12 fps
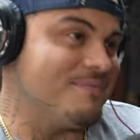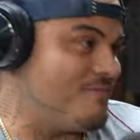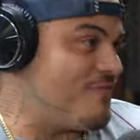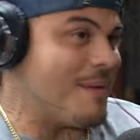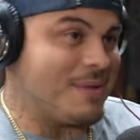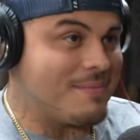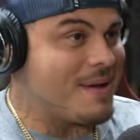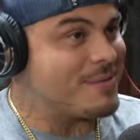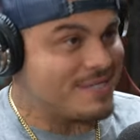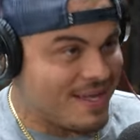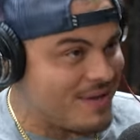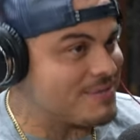family
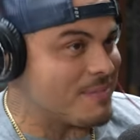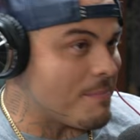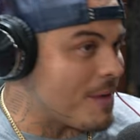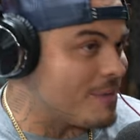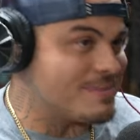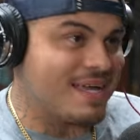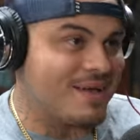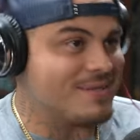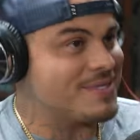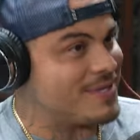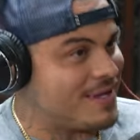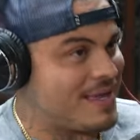members' house, my mom's
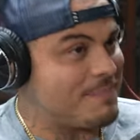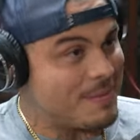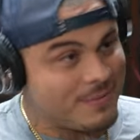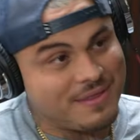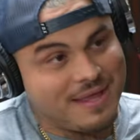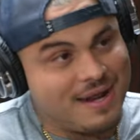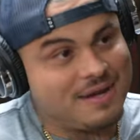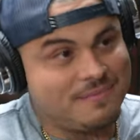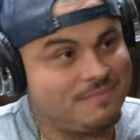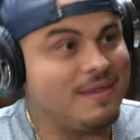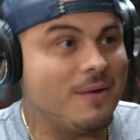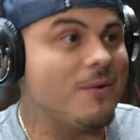house, and all that people that I
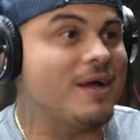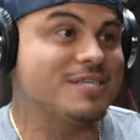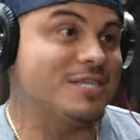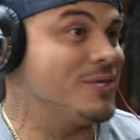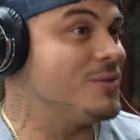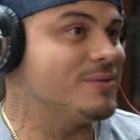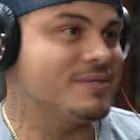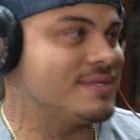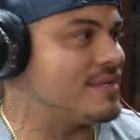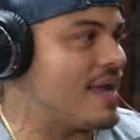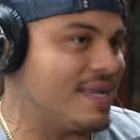that watch news,